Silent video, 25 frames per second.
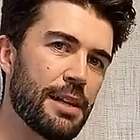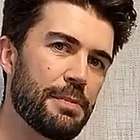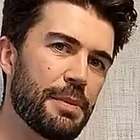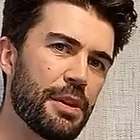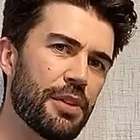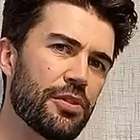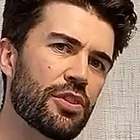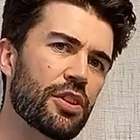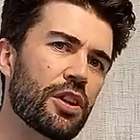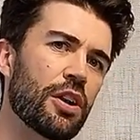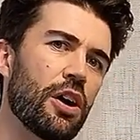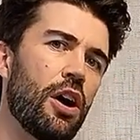but
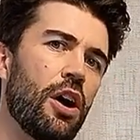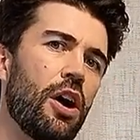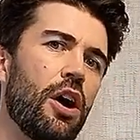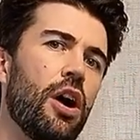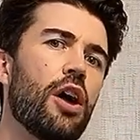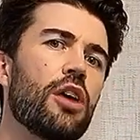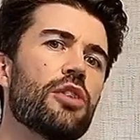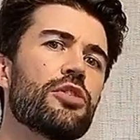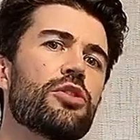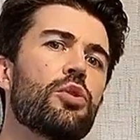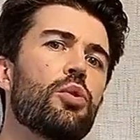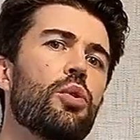is going to
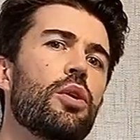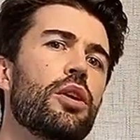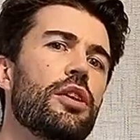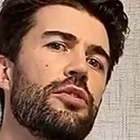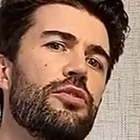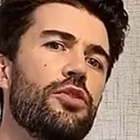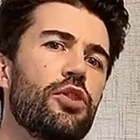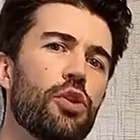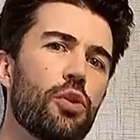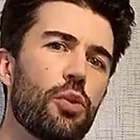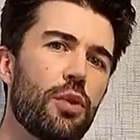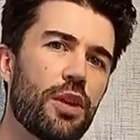ask quite a
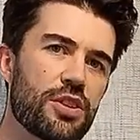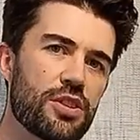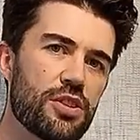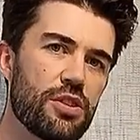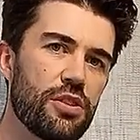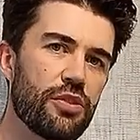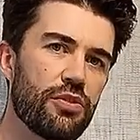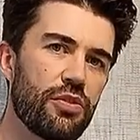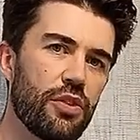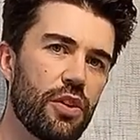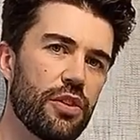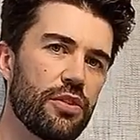few
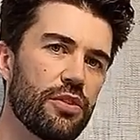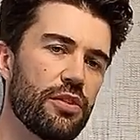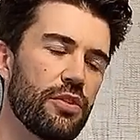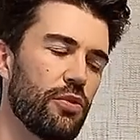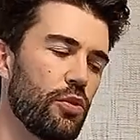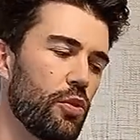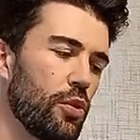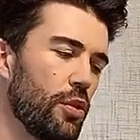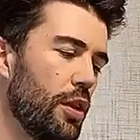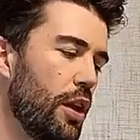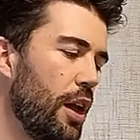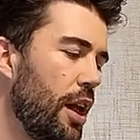questions first of
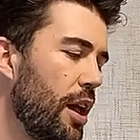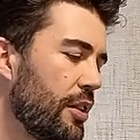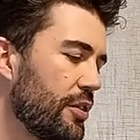all.